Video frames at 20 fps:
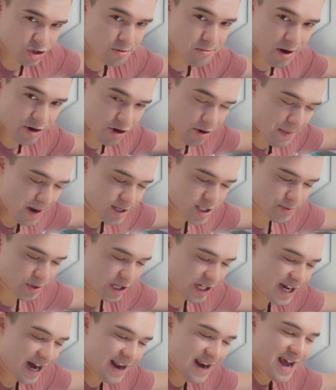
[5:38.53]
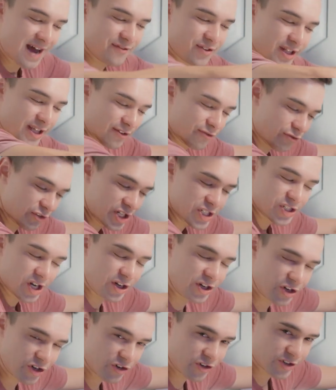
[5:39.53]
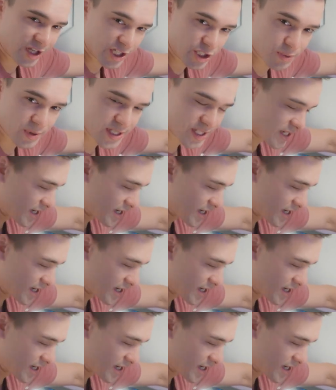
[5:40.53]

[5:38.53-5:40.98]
monitor mounts where you kind of have to like reach under and like twist a